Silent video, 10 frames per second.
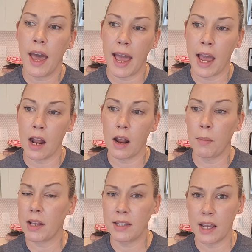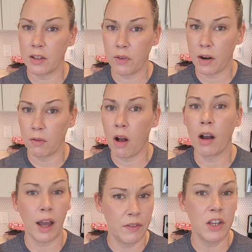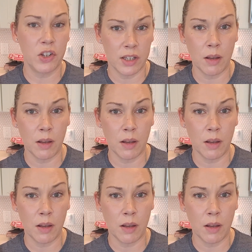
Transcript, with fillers: And I'm not saying it's right or wrong, it's just